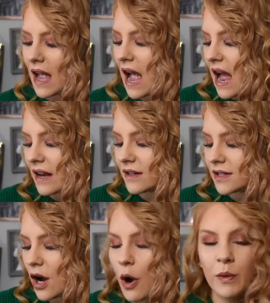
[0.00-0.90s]

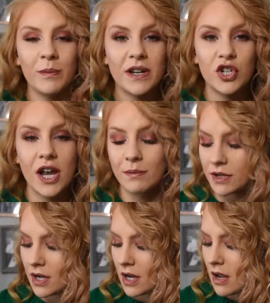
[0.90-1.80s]
and I wouldn't be
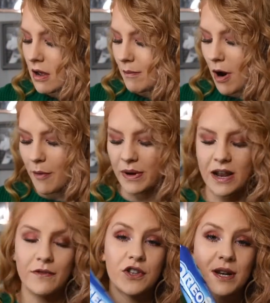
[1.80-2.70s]
ashamed. But I've been
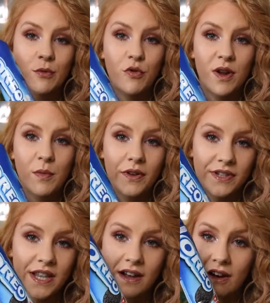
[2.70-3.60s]
loving the double cream
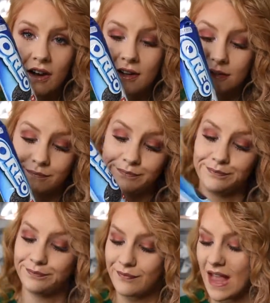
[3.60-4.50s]
ones. They're like
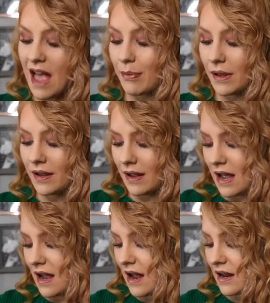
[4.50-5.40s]
epic.
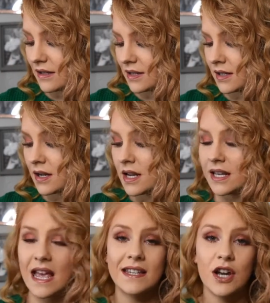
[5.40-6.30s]
And
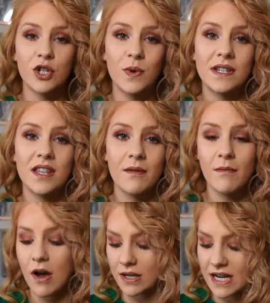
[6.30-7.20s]
yes, I twist
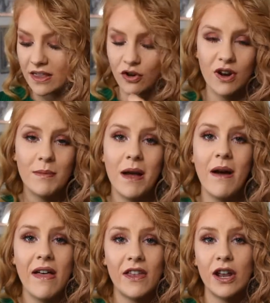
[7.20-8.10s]
them, I take the cream out,
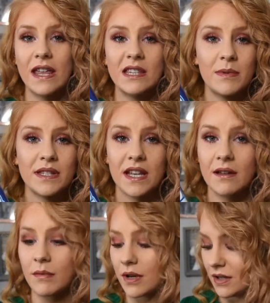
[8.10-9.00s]
and then I eat the
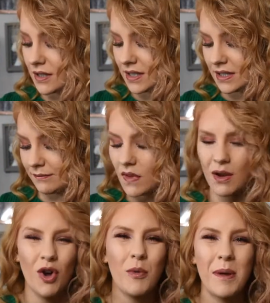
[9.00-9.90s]
biscuit, because it's
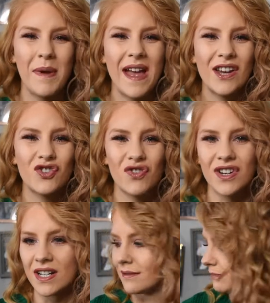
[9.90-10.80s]
got to be a bit extra,
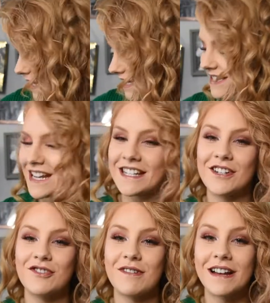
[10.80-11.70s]
isn't it? Next thing is a
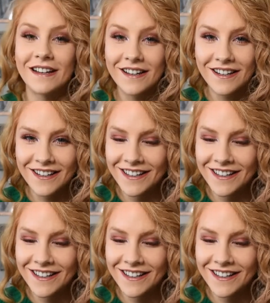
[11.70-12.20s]
drink.